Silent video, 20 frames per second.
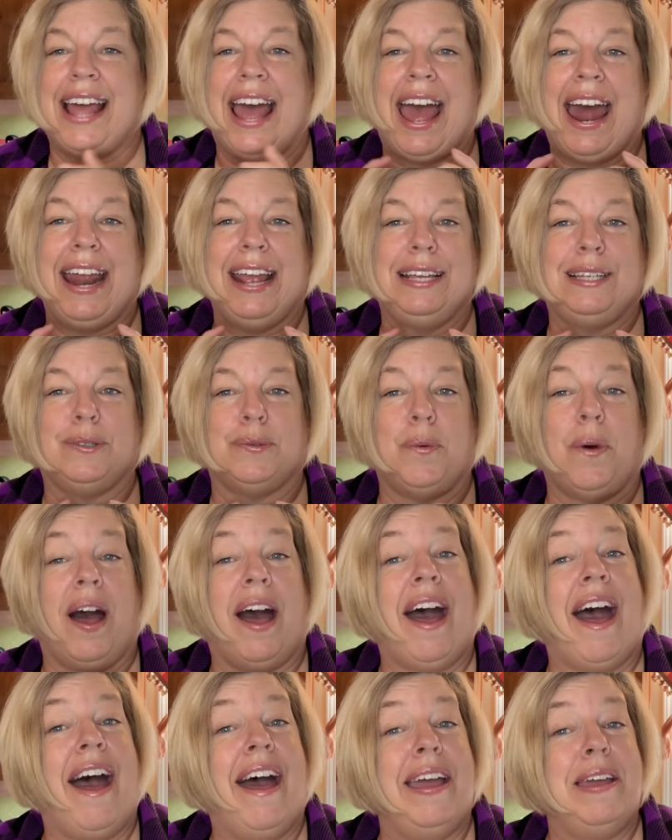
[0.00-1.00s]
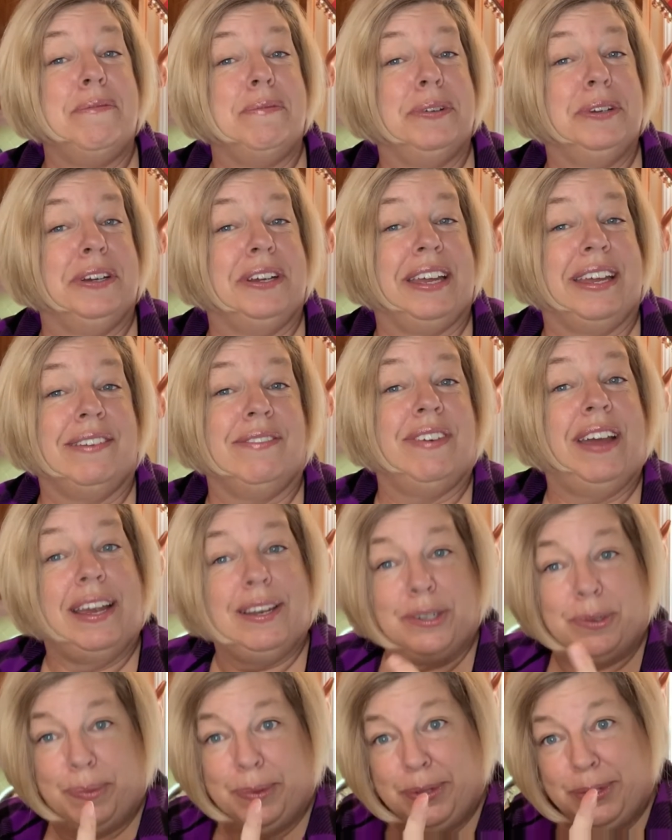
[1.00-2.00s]
that is why I am cooking
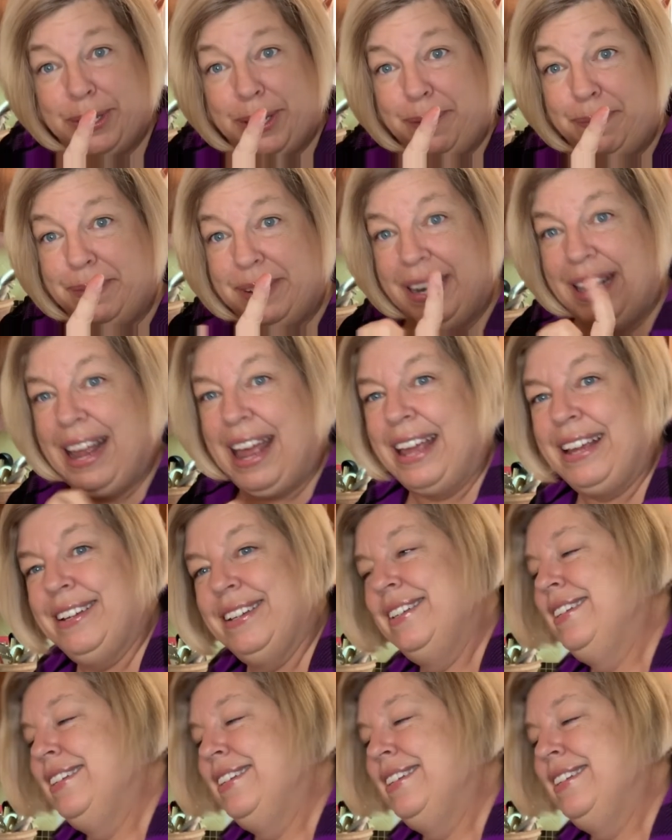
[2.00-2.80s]
vegetable soup today.